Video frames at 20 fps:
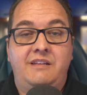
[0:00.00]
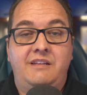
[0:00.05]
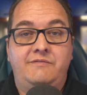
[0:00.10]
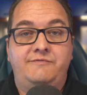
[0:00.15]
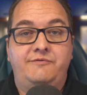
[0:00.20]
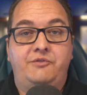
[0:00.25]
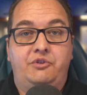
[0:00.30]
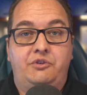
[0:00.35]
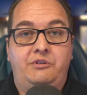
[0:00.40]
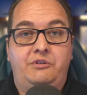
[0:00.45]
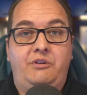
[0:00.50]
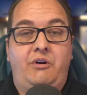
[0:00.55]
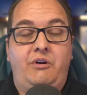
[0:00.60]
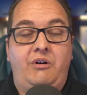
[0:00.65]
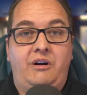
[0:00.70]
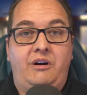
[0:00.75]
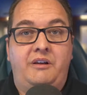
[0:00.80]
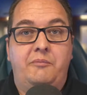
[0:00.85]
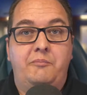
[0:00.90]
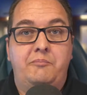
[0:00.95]

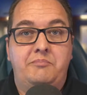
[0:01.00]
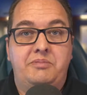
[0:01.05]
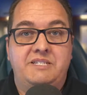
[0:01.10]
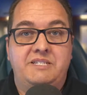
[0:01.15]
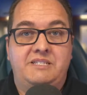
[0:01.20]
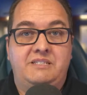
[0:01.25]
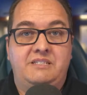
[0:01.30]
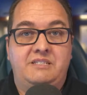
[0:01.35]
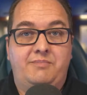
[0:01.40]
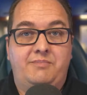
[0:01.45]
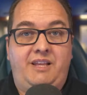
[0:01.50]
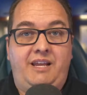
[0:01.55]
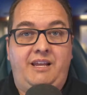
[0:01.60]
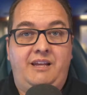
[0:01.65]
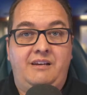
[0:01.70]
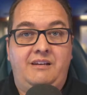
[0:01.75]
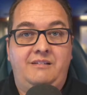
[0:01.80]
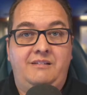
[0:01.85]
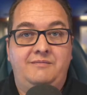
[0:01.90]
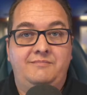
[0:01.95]
full-on business plan.
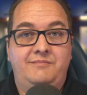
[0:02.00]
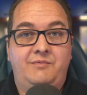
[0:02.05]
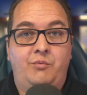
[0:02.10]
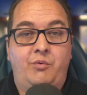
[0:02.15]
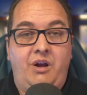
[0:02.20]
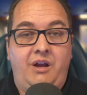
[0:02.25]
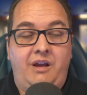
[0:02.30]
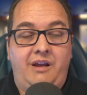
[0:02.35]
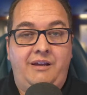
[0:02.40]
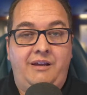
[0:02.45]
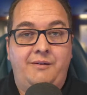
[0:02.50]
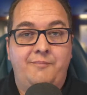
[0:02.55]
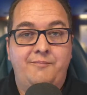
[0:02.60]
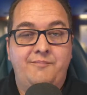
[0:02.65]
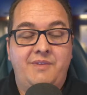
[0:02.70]
Why?